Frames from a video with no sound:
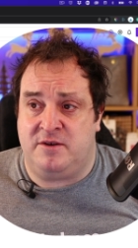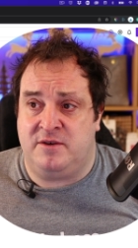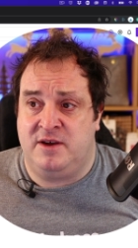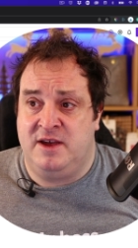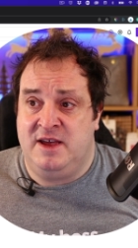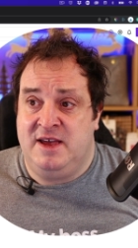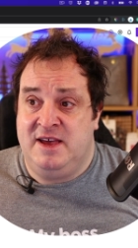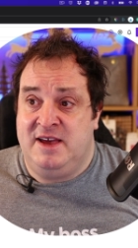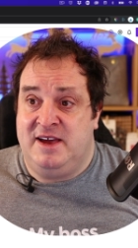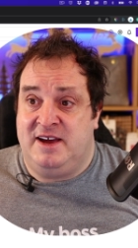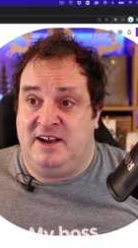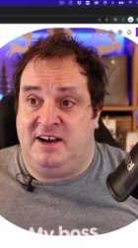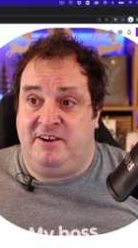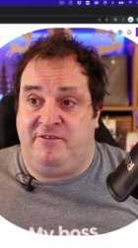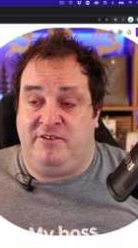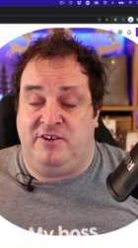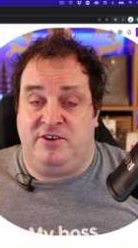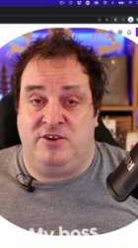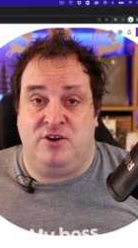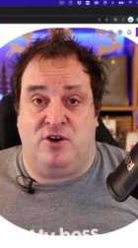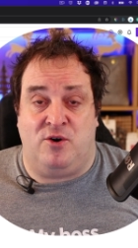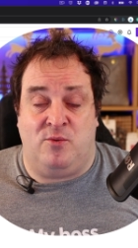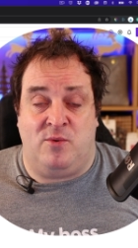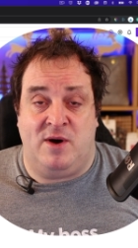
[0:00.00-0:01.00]
And if
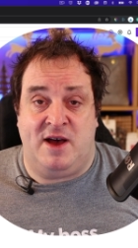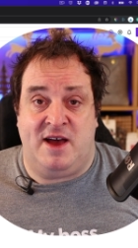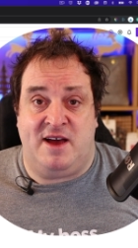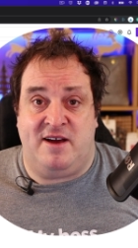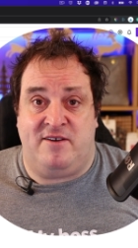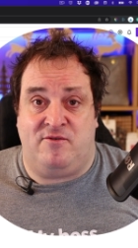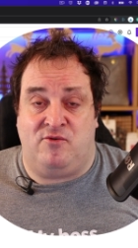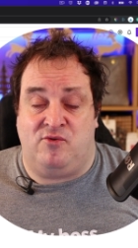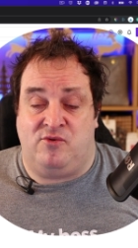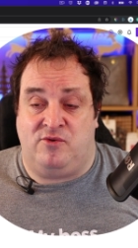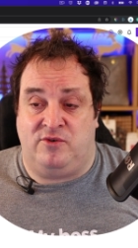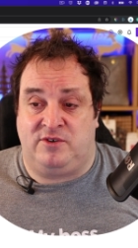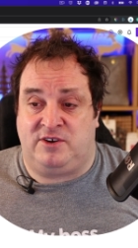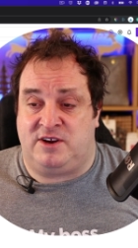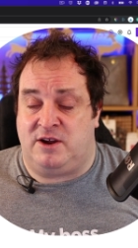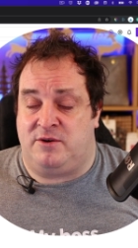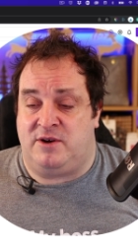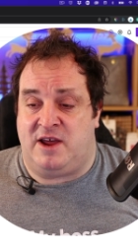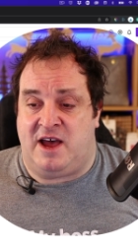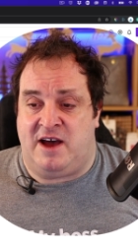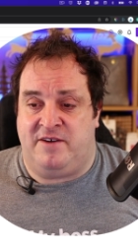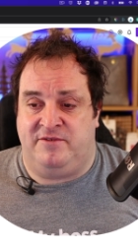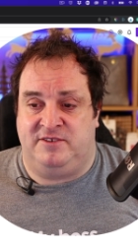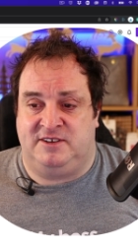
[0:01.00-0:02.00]
you're not aware or
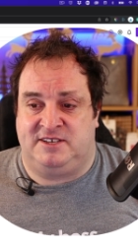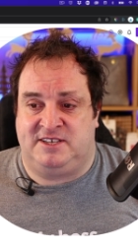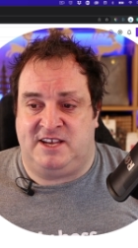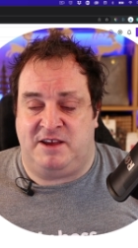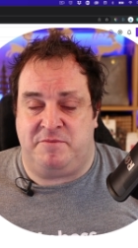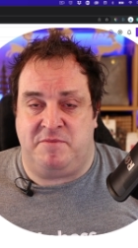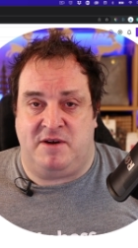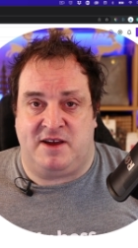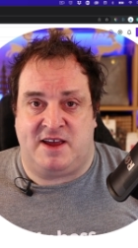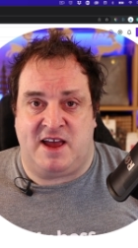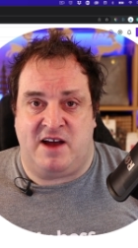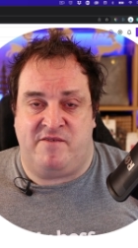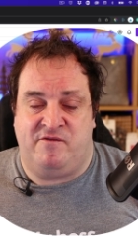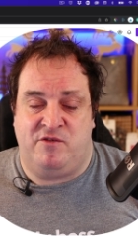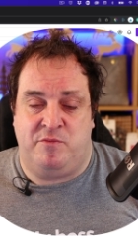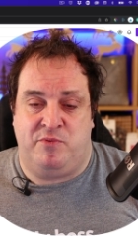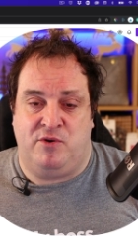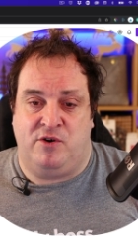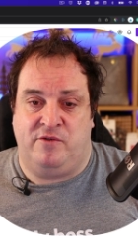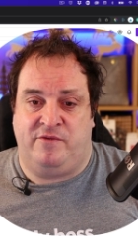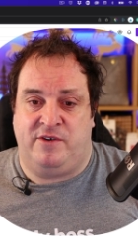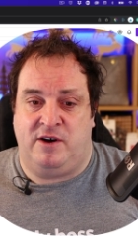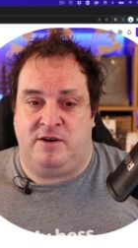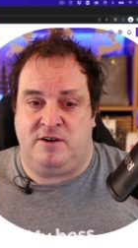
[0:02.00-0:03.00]
haven't seen my Canva
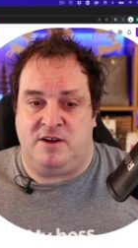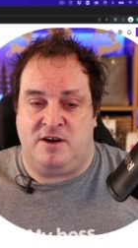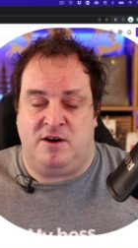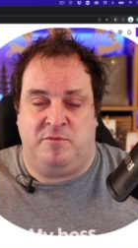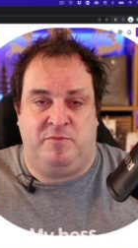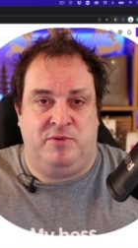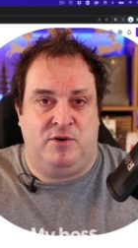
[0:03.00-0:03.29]
portfolio,